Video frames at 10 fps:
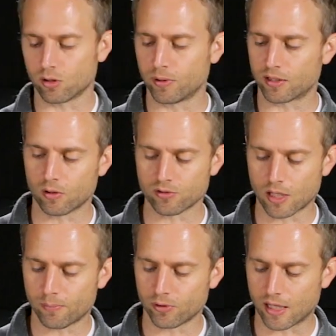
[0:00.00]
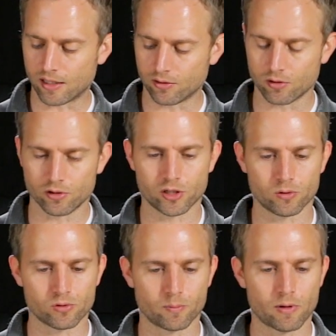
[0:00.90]
they'll pick those up, put that into their
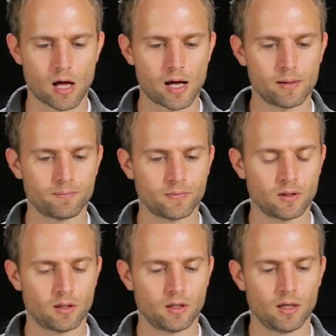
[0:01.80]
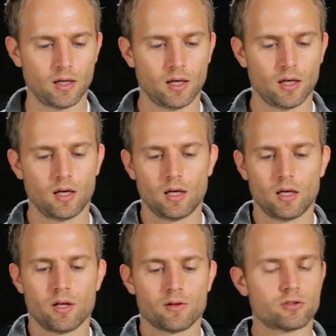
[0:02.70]
general supply.
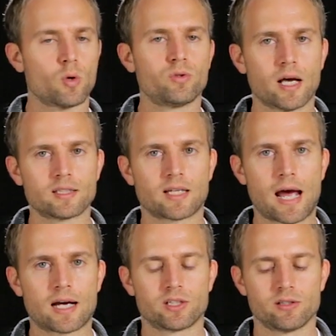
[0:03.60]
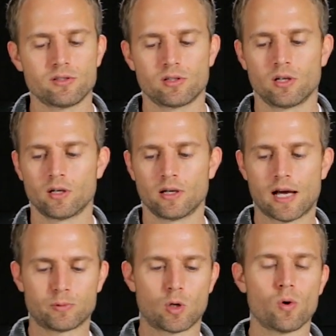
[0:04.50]
There's no dusk actions
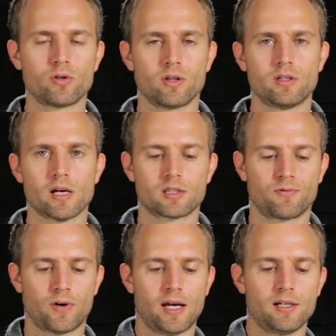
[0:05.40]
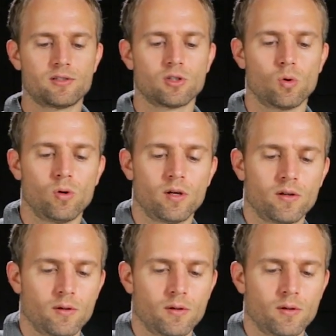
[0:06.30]
as we go into the dusk phase, so